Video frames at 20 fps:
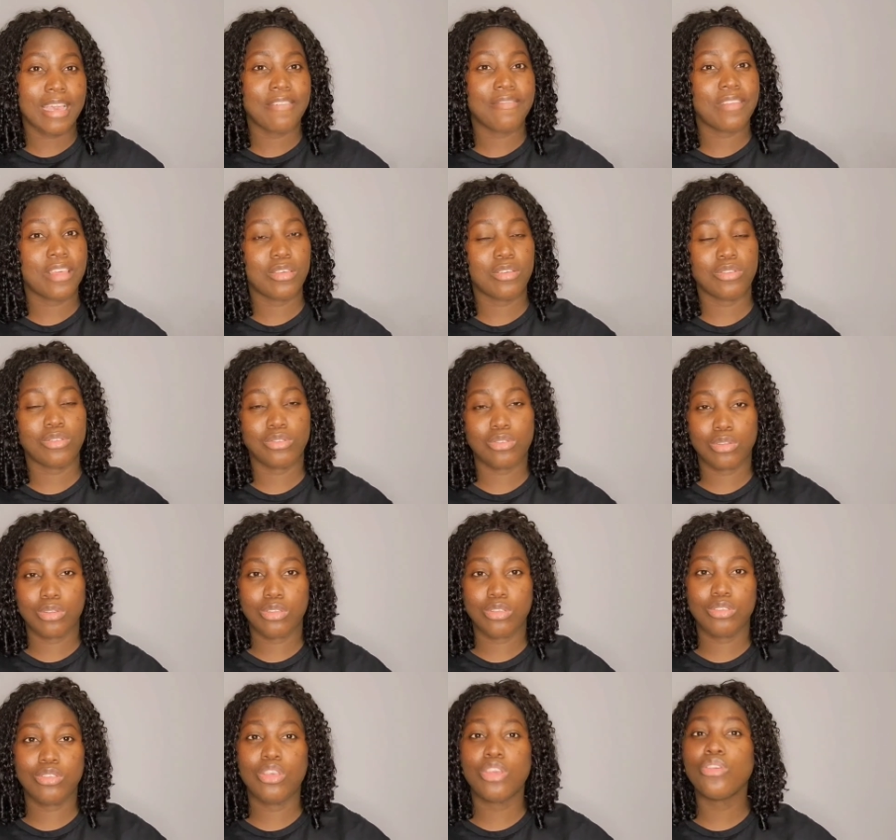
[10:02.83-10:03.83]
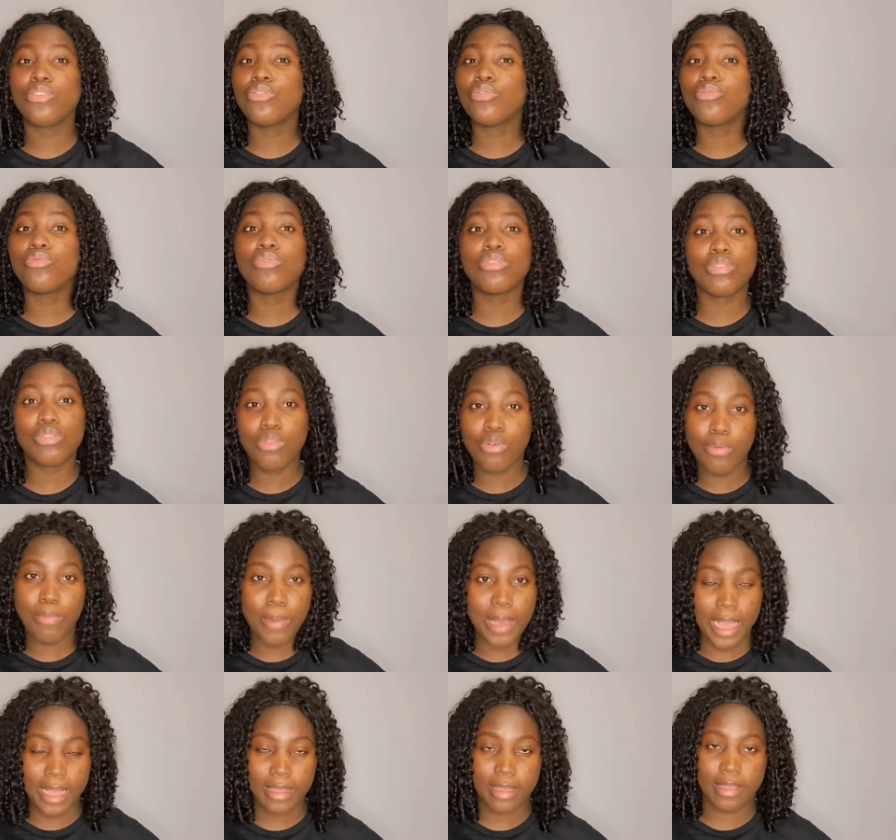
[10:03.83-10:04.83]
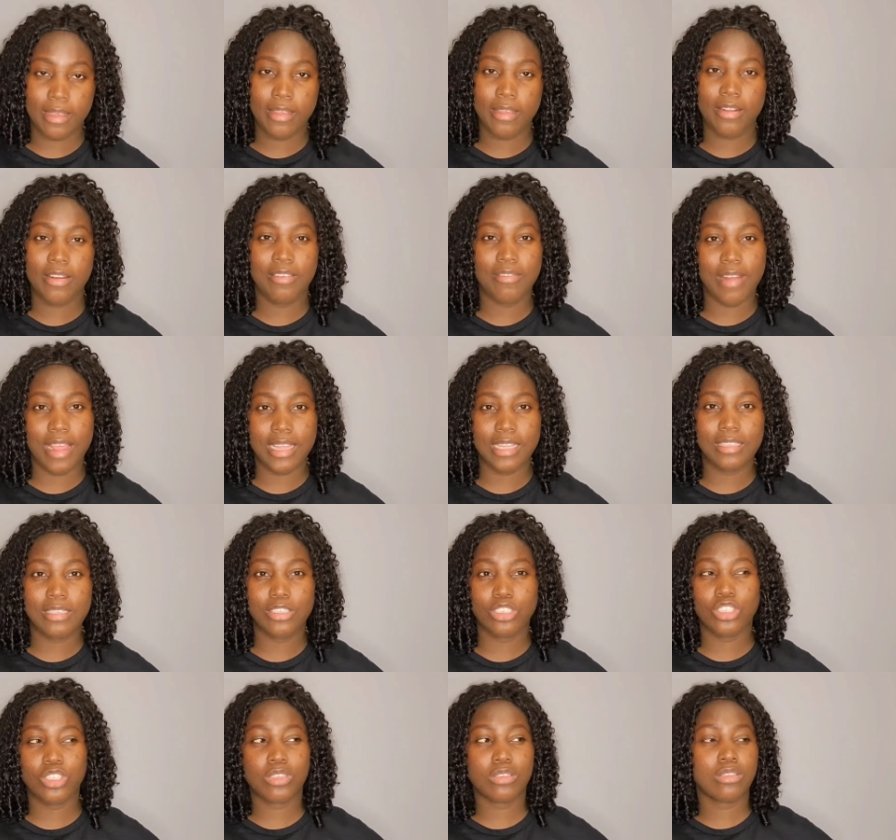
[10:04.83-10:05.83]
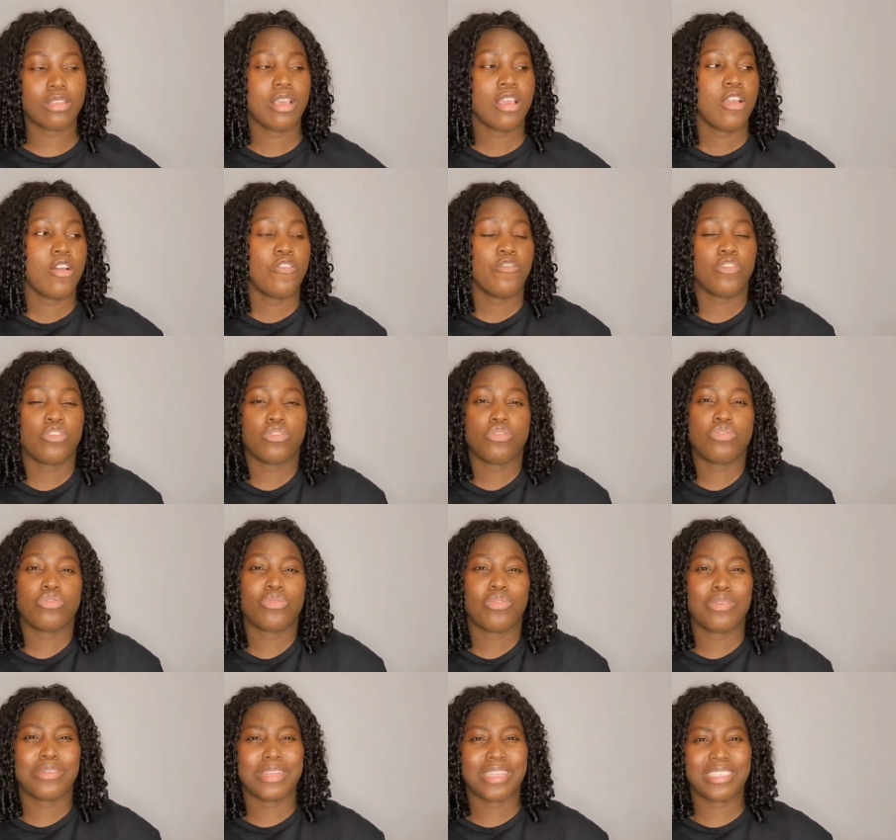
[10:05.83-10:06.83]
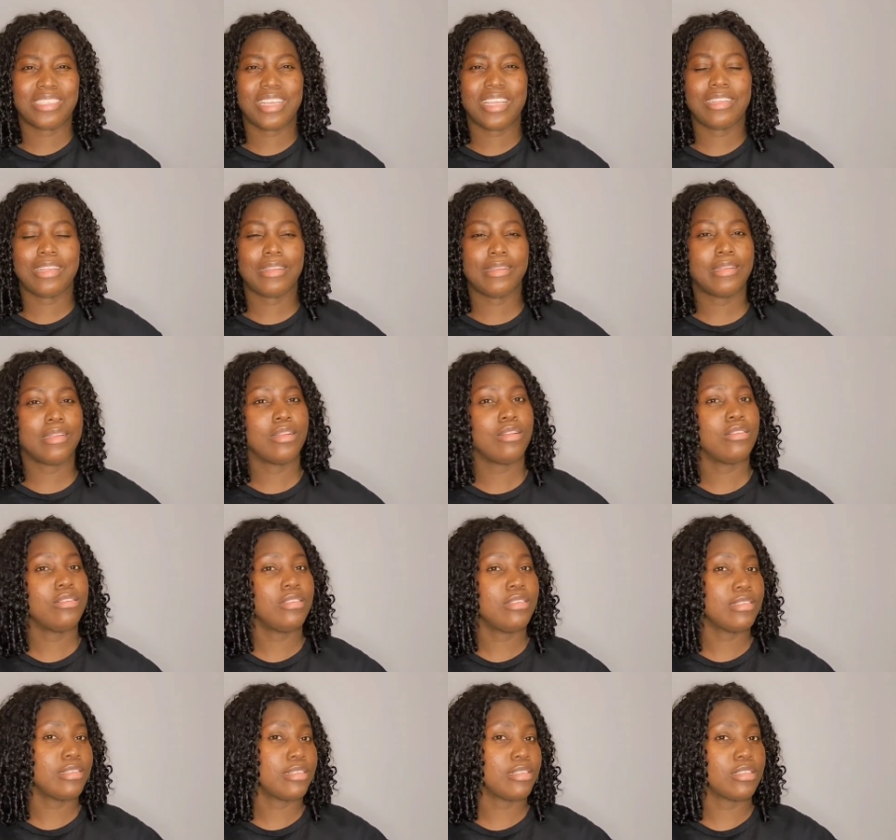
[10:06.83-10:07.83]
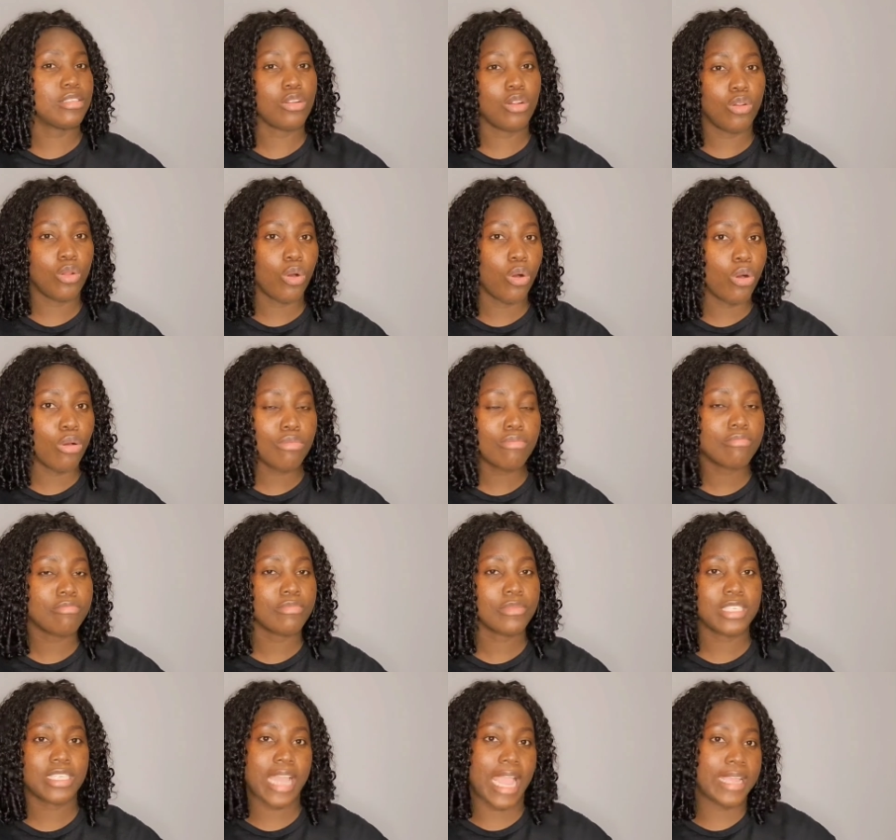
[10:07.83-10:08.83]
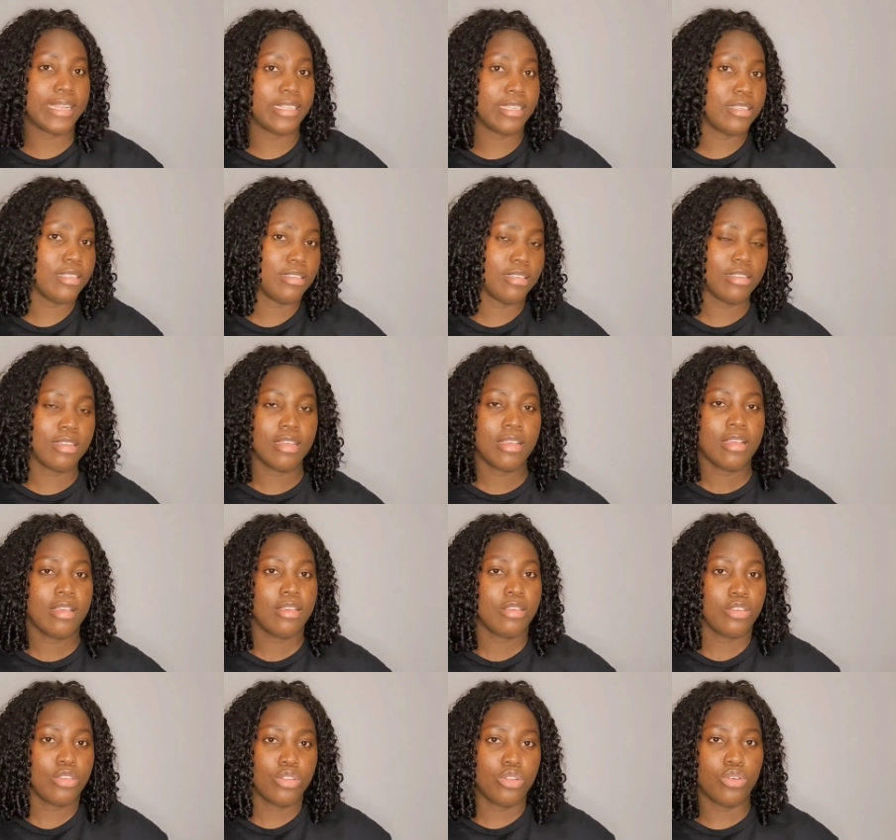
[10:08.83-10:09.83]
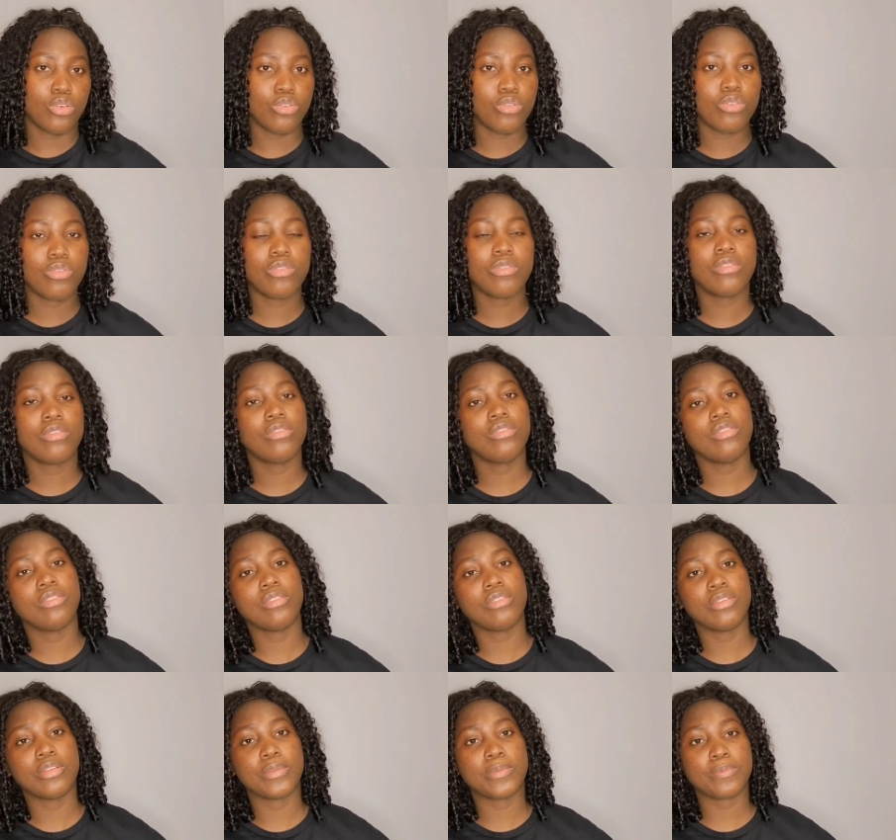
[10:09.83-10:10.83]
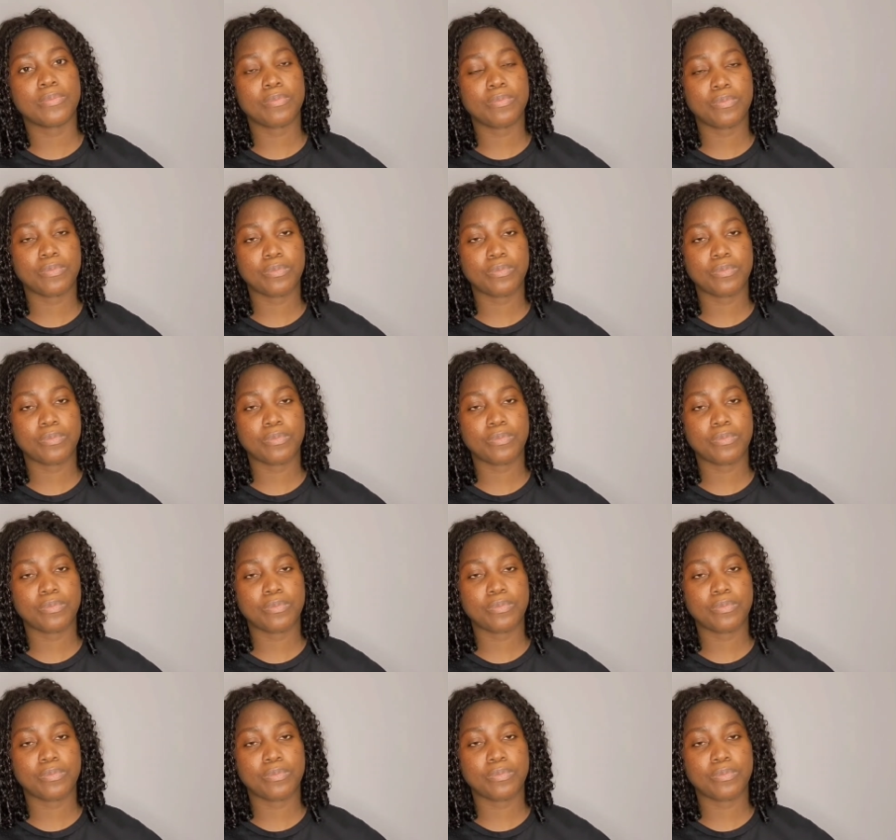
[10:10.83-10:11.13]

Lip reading: after your studies you would go back, right? Just for you to understand that this is the law guiding, you know, the